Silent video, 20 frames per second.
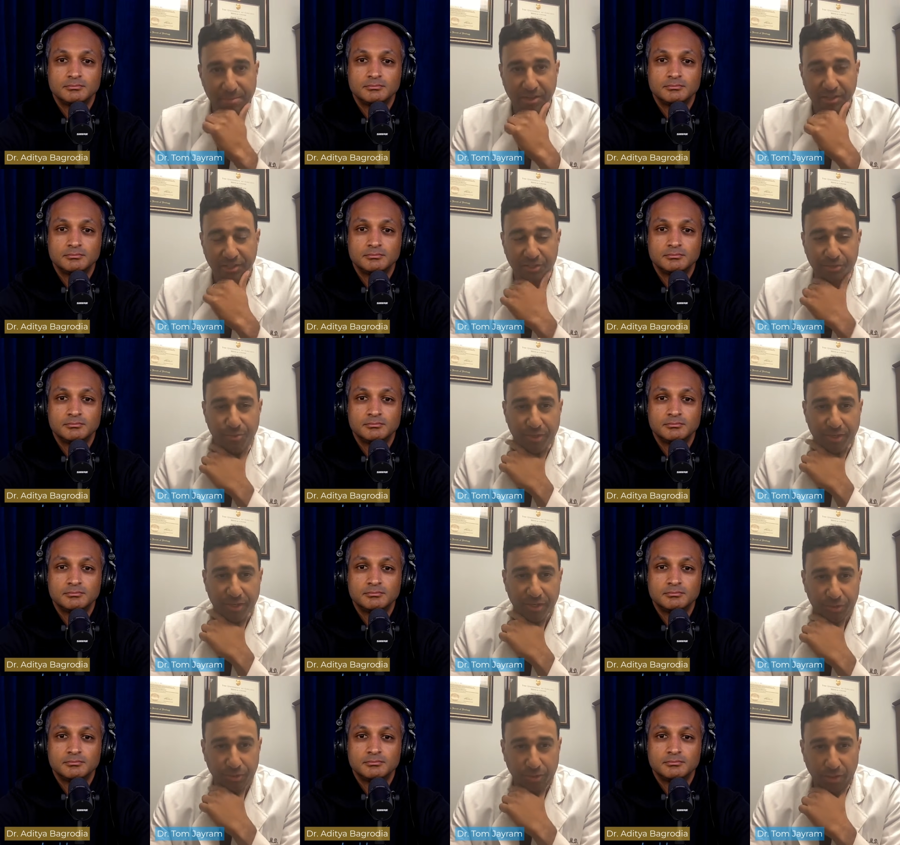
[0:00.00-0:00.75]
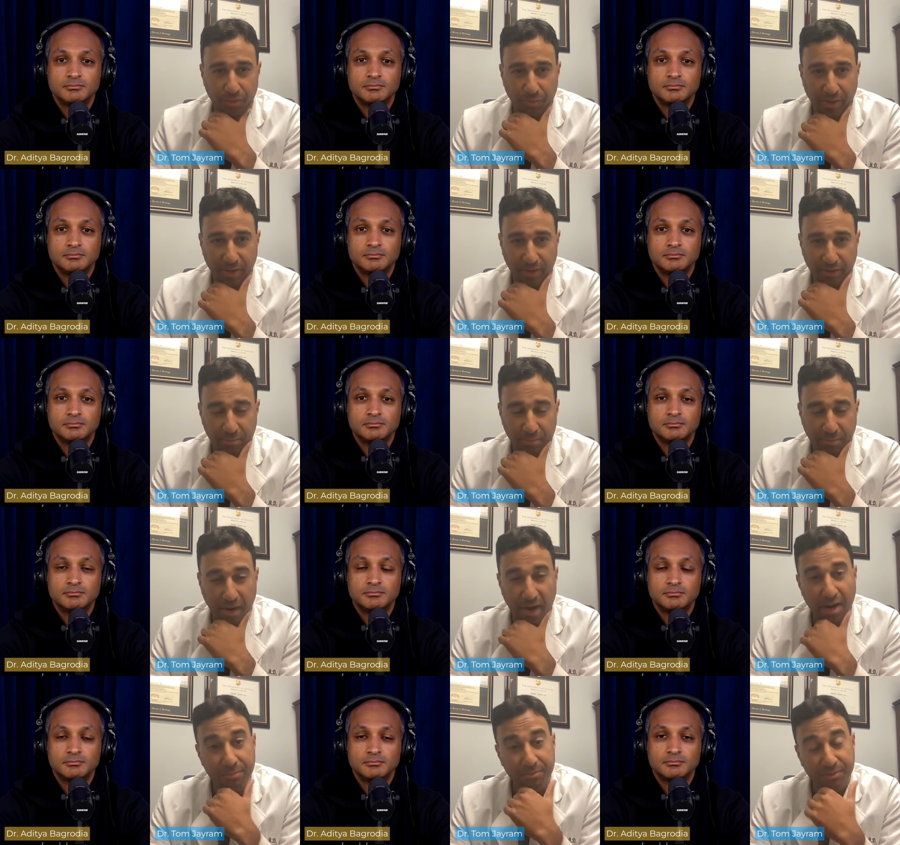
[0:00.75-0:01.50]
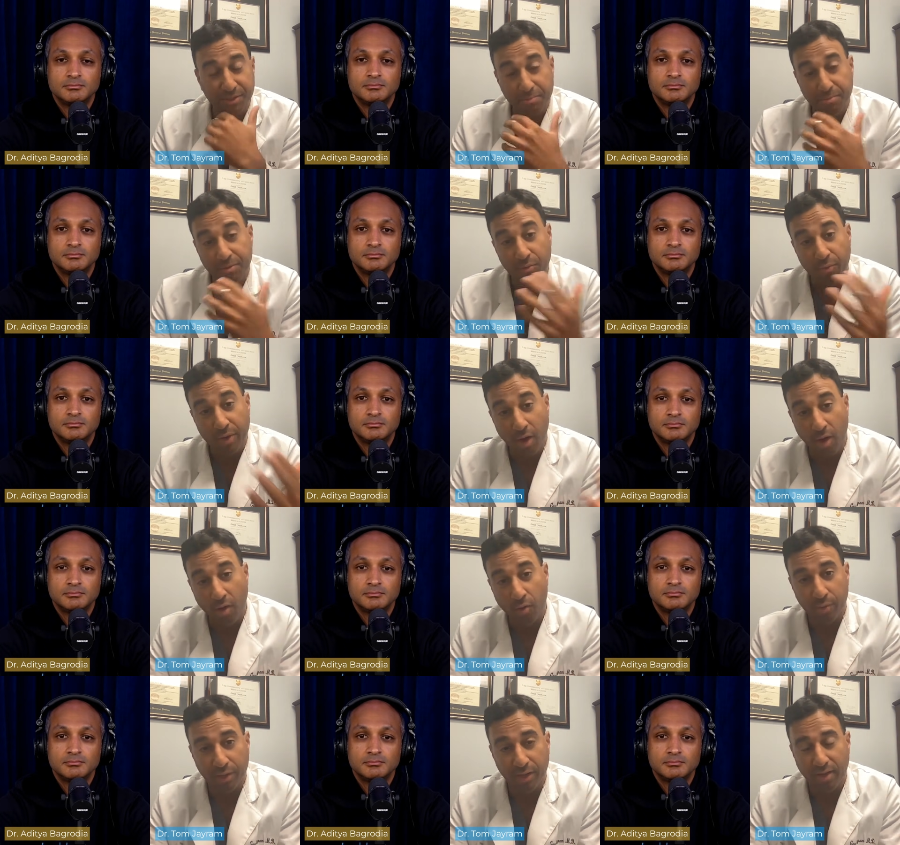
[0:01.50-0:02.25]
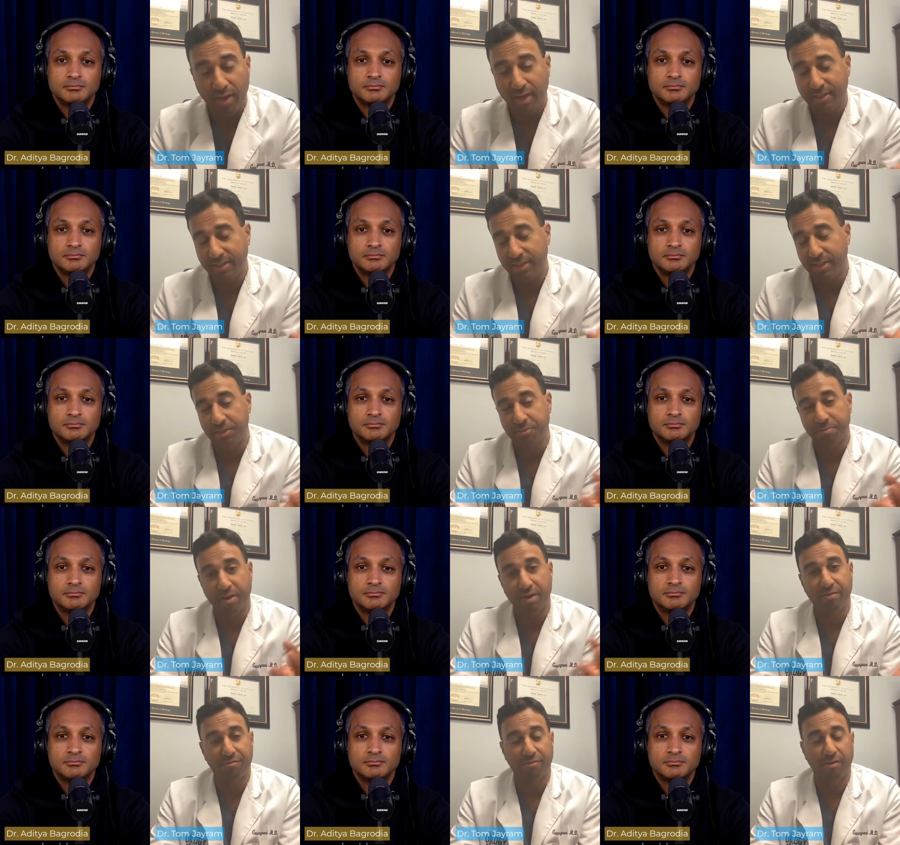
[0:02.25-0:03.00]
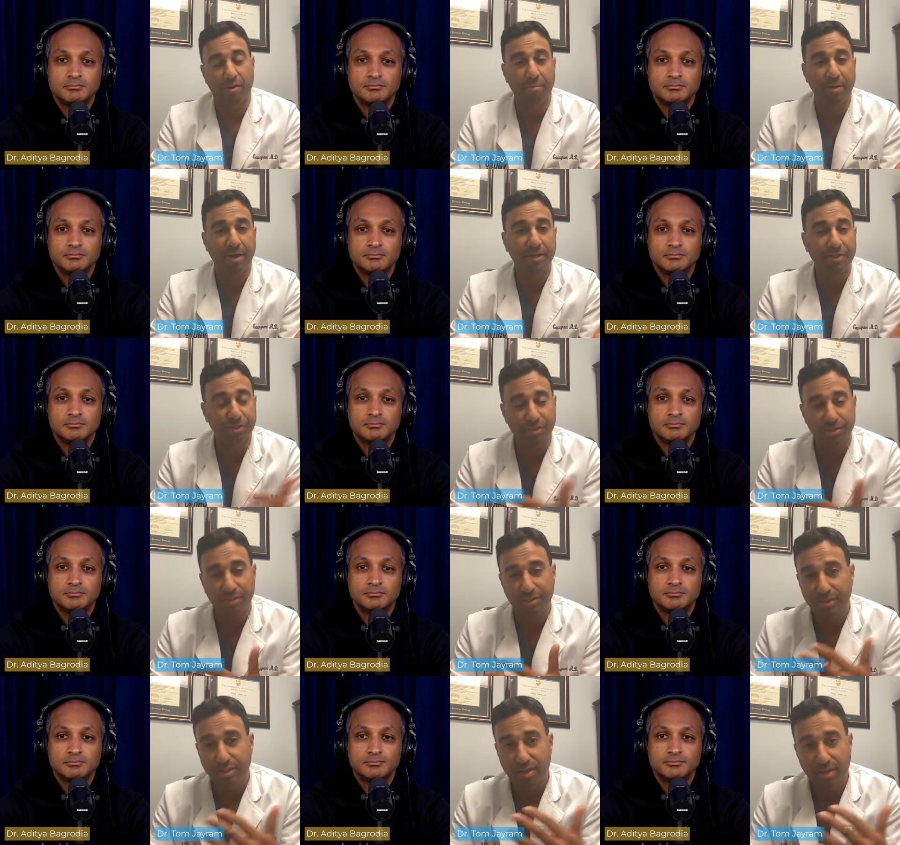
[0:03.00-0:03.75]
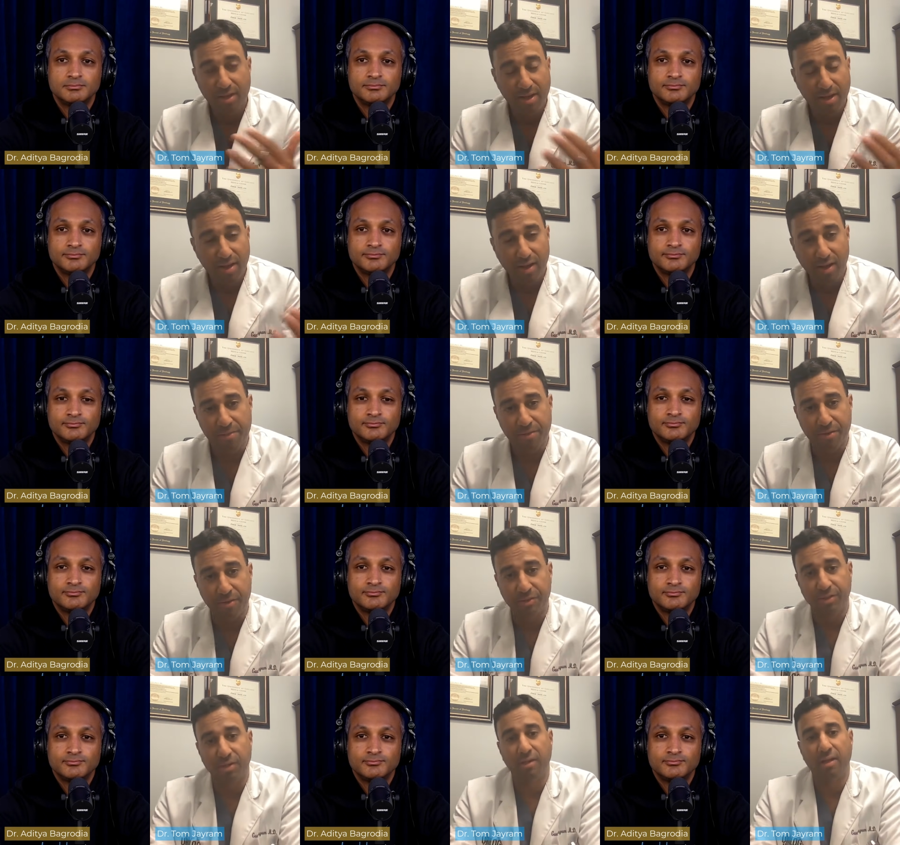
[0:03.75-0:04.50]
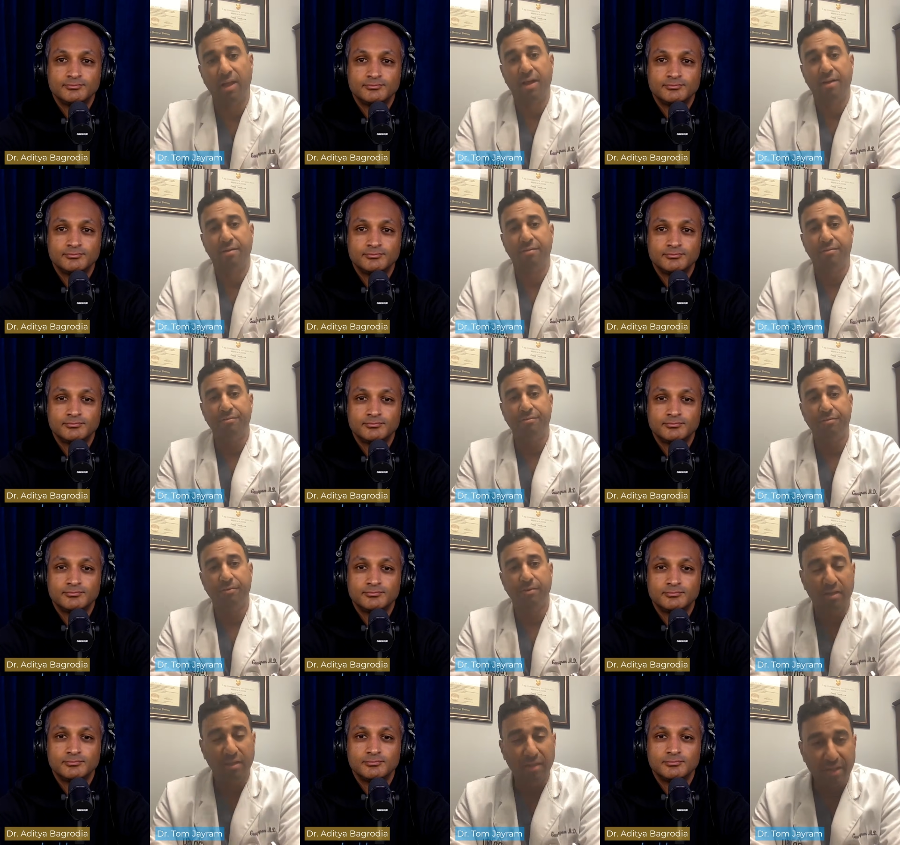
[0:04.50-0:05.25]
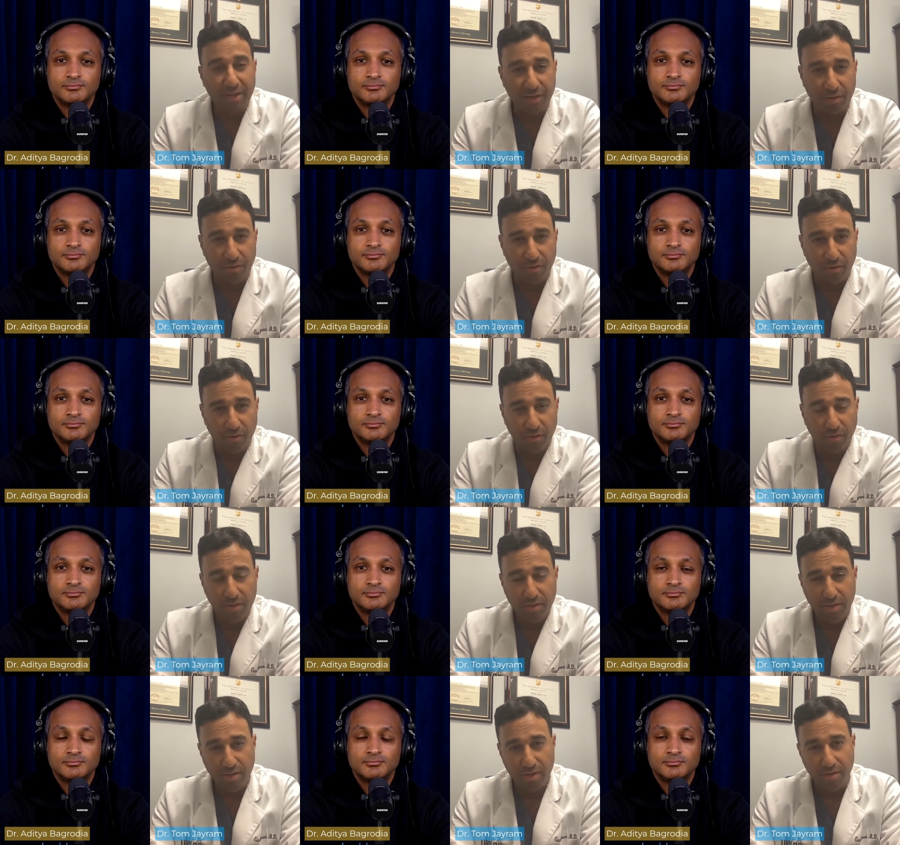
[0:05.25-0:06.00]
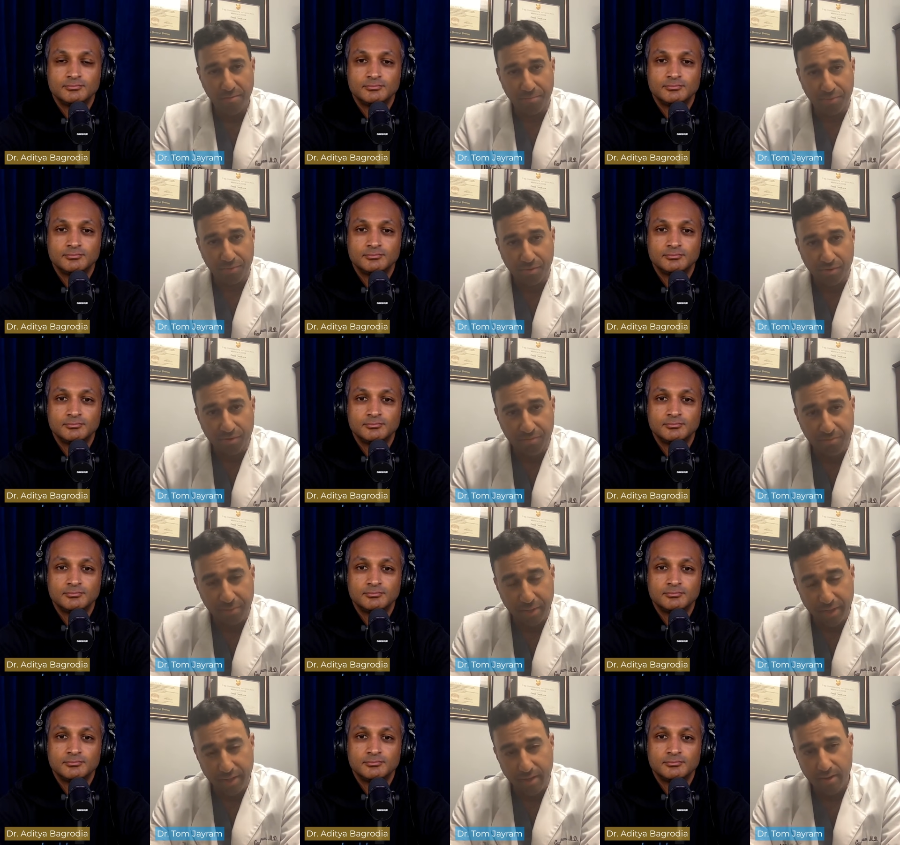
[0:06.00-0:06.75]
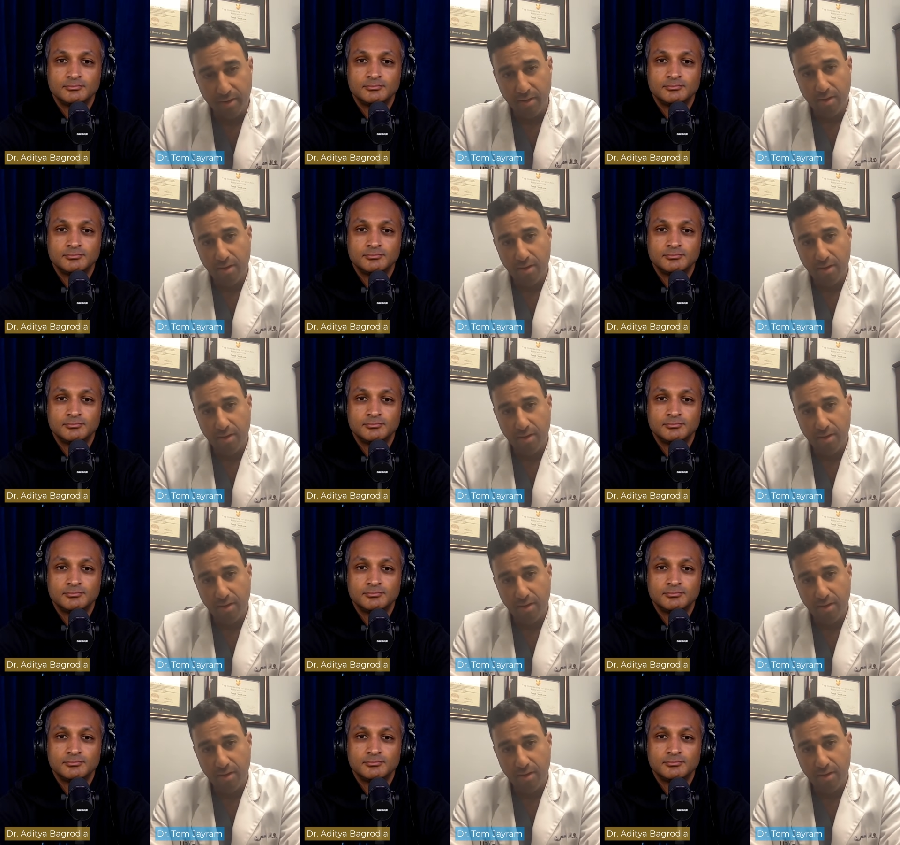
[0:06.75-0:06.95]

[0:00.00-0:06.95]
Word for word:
Speaker 1: thing as doing a regular biopsy, but we all realize that it's better for our patients and there's a lot of clinical improvement